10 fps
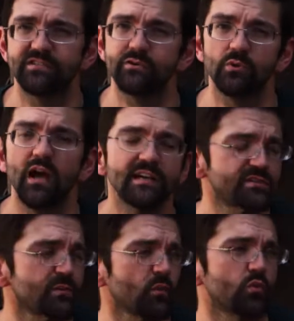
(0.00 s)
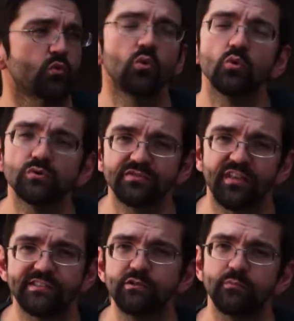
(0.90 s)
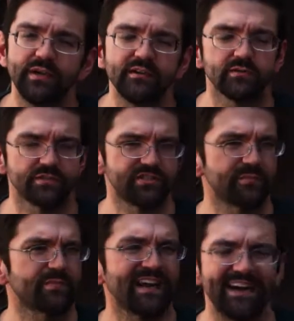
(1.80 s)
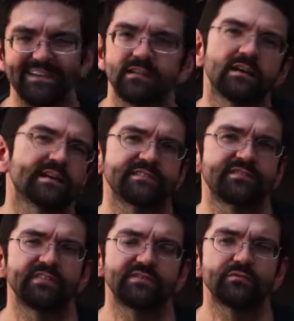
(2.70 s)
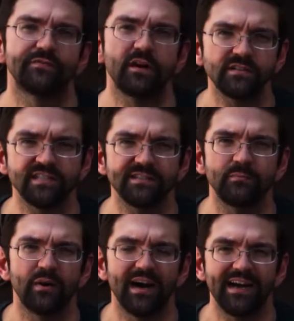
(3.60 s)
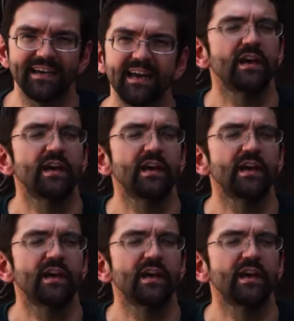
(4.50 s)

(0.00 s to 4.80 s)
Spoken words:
to, some rules that you build, some guidelines that you function by.